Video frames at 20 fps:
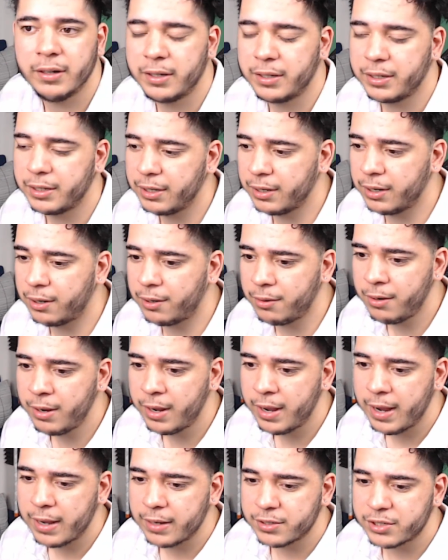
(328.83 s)
You know,
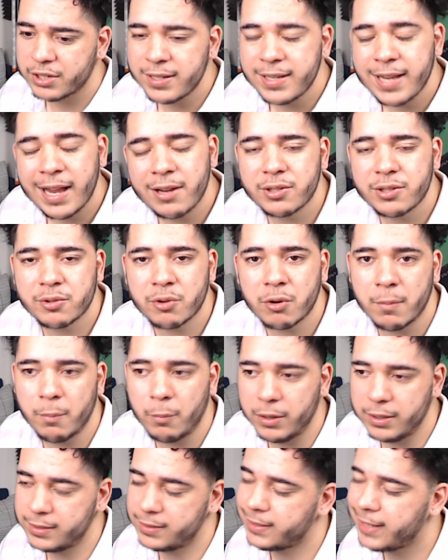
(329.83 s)
just how Storm
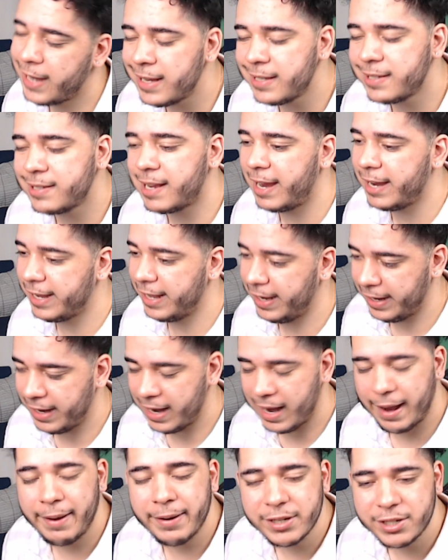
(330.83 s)
was. Yes, I get it.
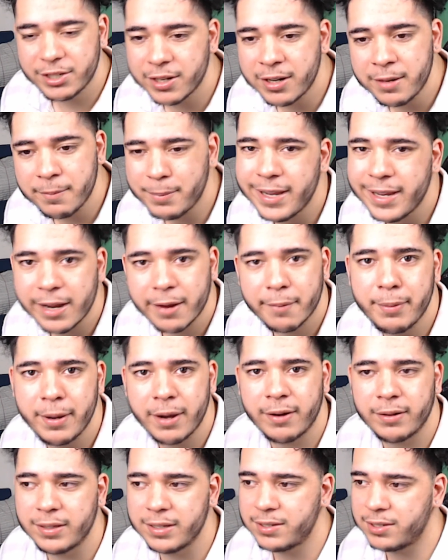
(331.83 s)
I shouldn't be
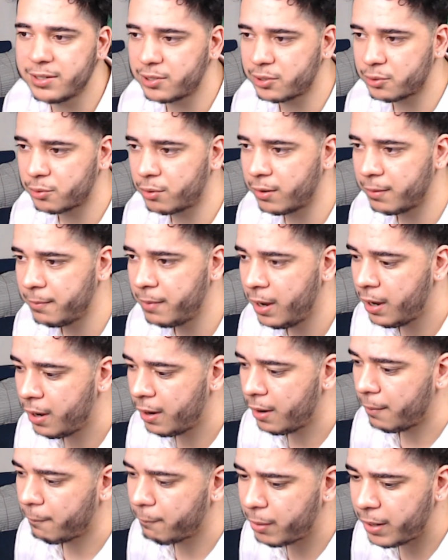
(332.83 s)
comparing this to Storm,
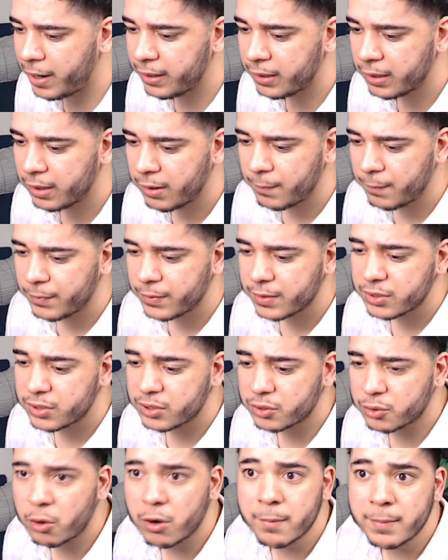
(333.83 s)
but
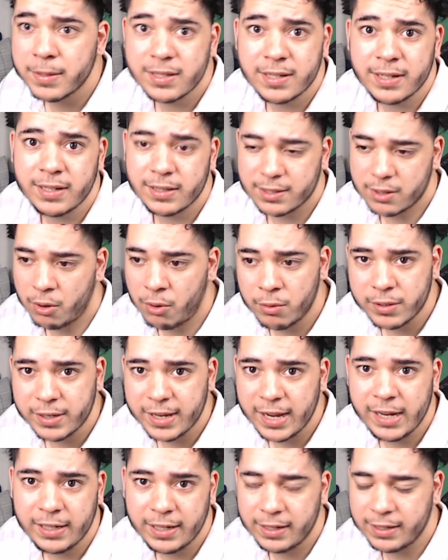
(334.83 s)
Storm is its own
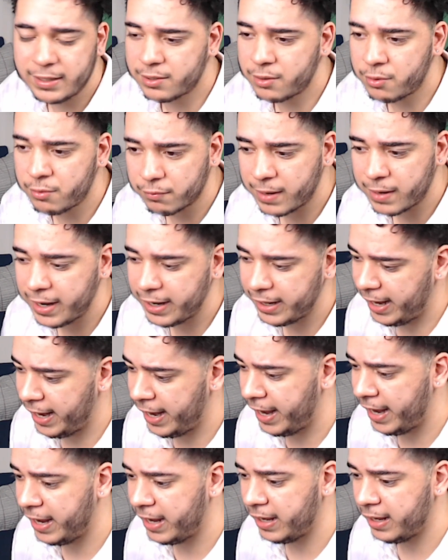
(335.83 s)
game in its own right,
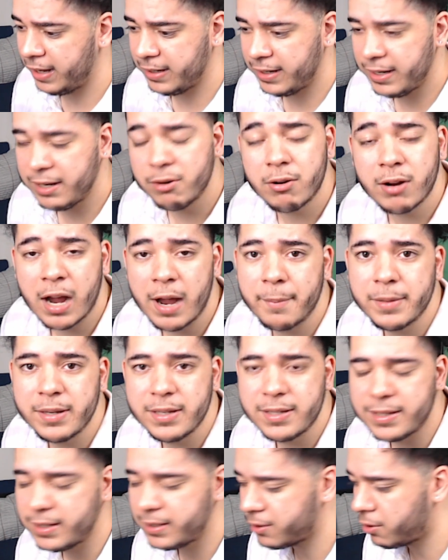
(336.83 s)
and Hinokami
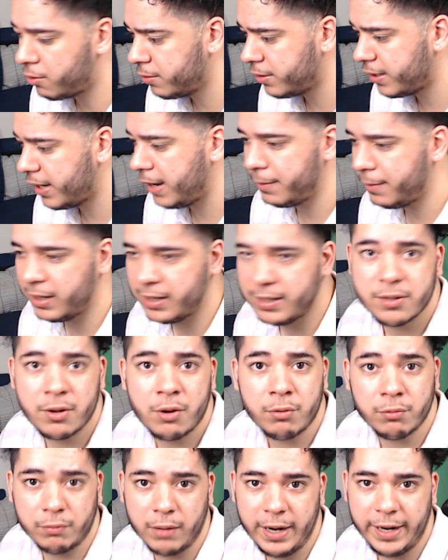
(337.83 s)
is its own game in its
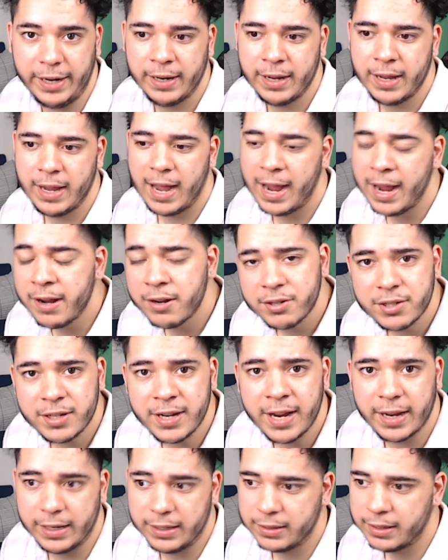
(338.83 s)
own right. I
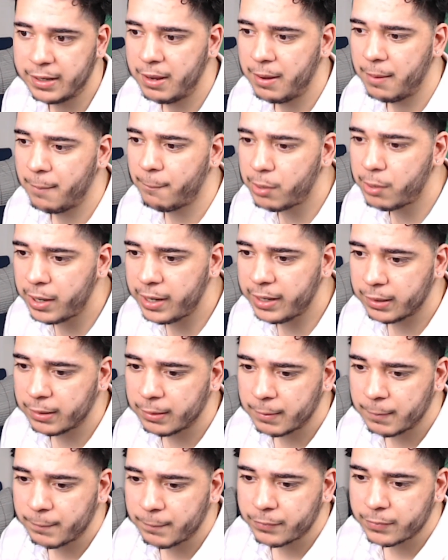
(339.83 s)
understand. But
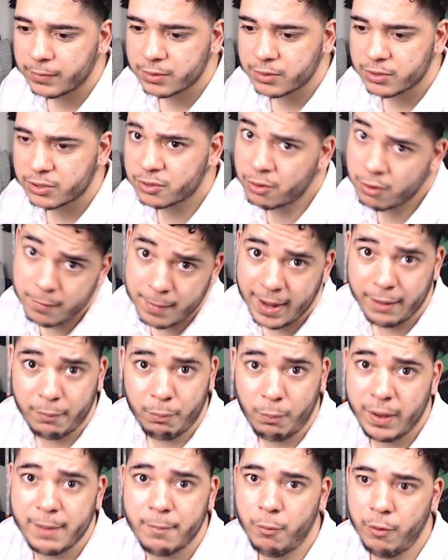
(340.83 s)
Storm had
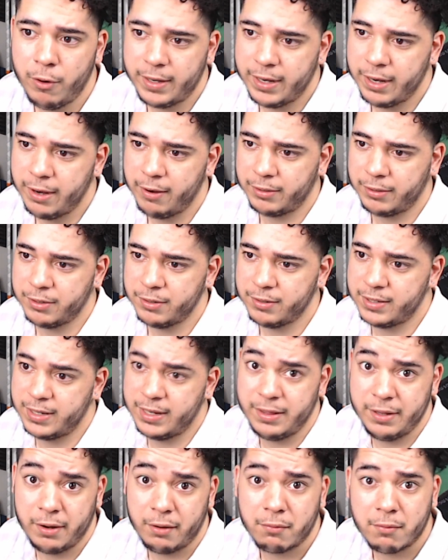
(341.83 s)
way more characters
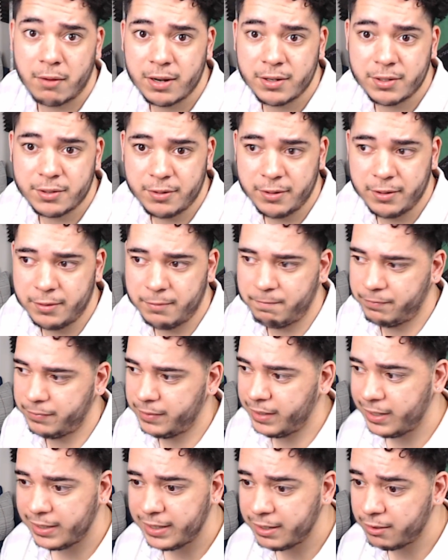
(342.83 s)
in their roster
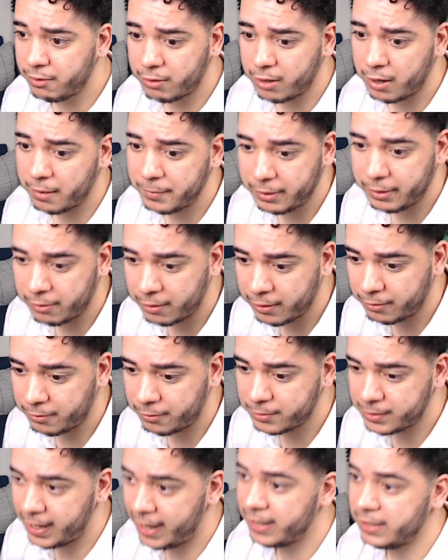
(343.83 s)
than Hinokami
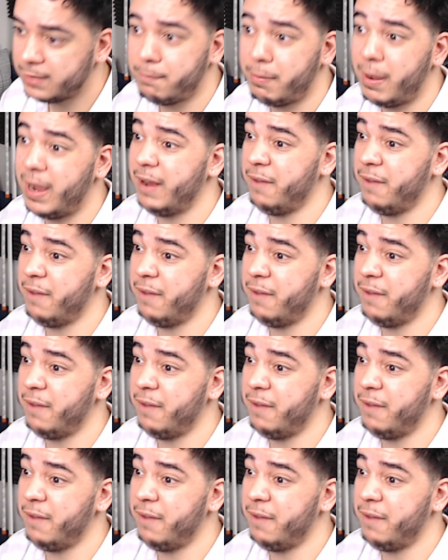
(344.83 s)
Chronicles has by